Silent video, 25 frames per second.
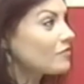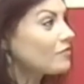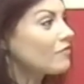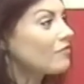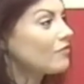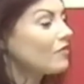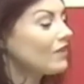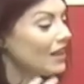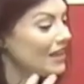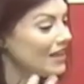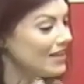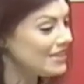
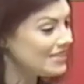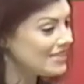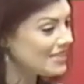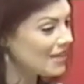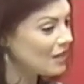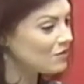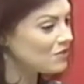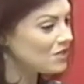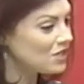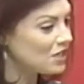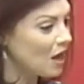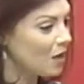Uh-huh. Instead
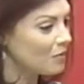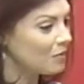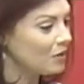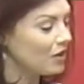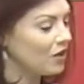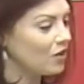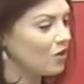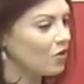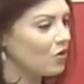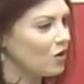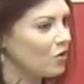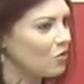of stopping
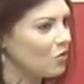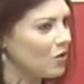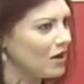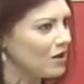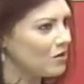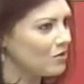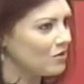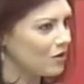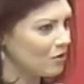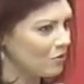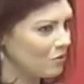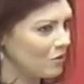and going,
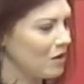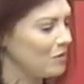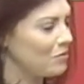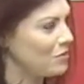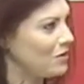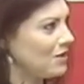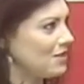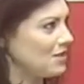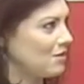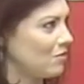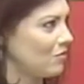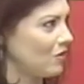wait, there might
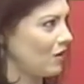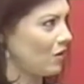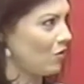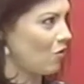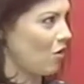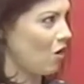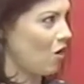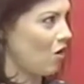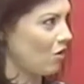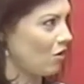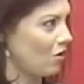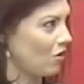be something
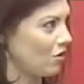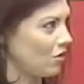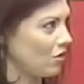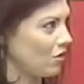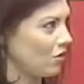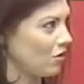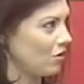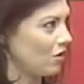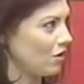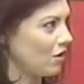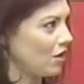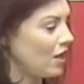wrong.
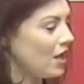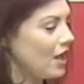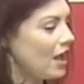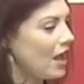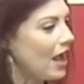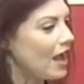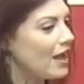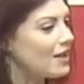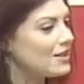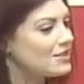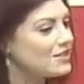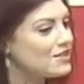
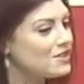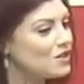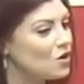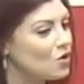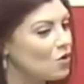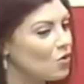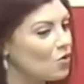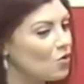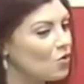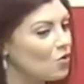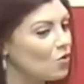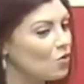And
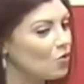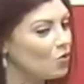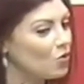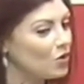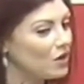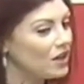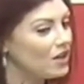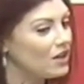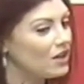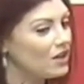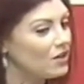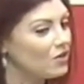so
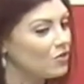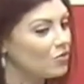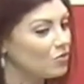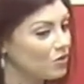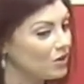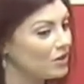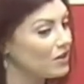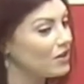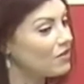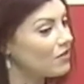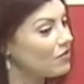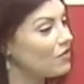we
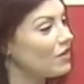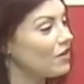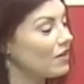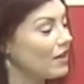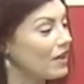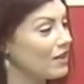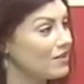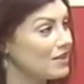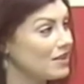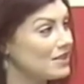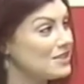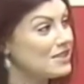really feel
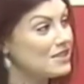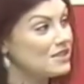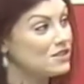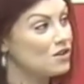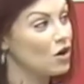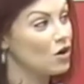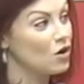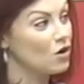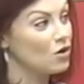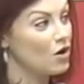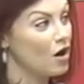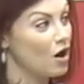like this is
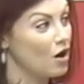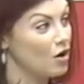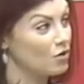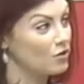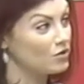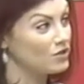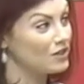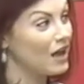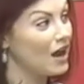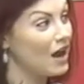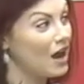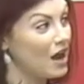our, our
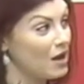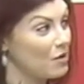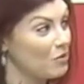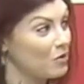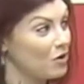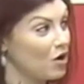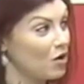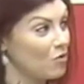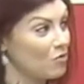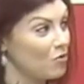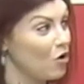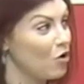time
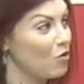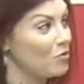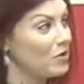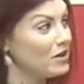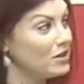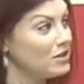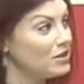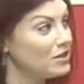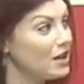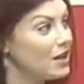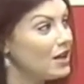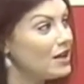and our
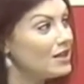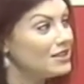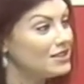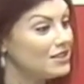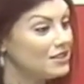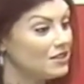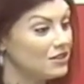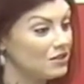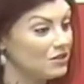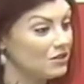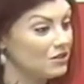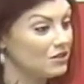moment
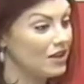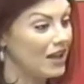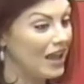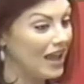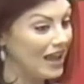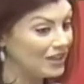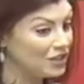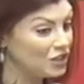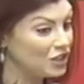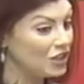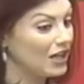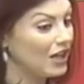to
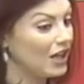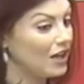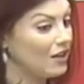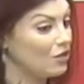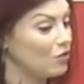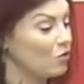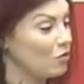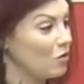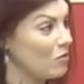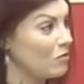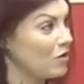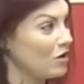educate
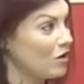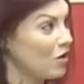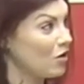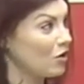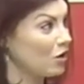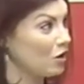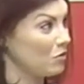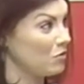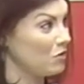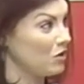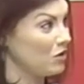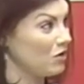the women in our
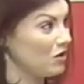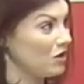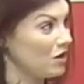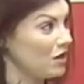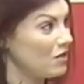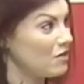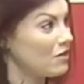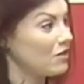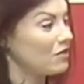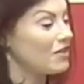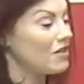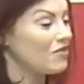community
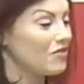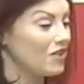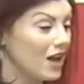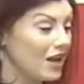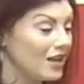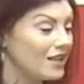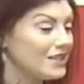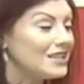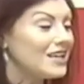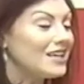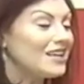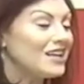that they've got
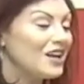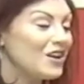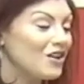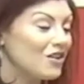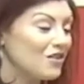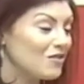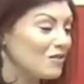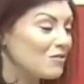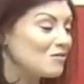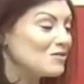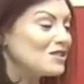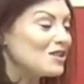to take care
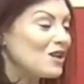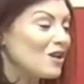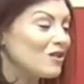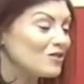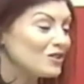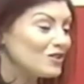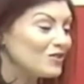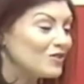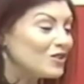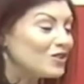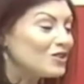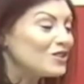of
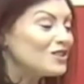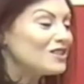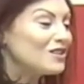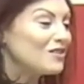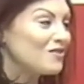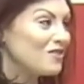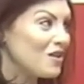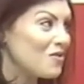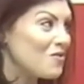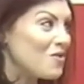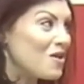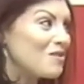themselves first if
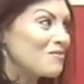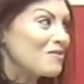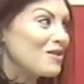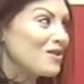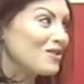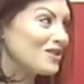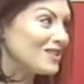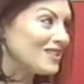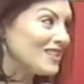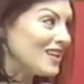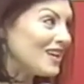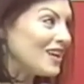they want to be able
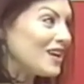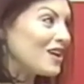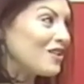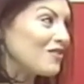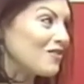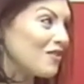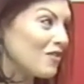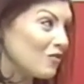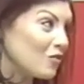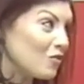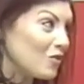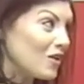to take care of
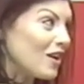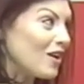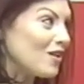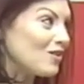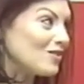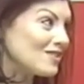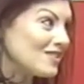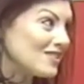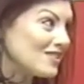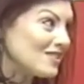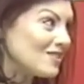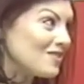everyone
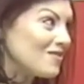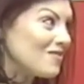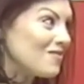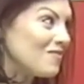else.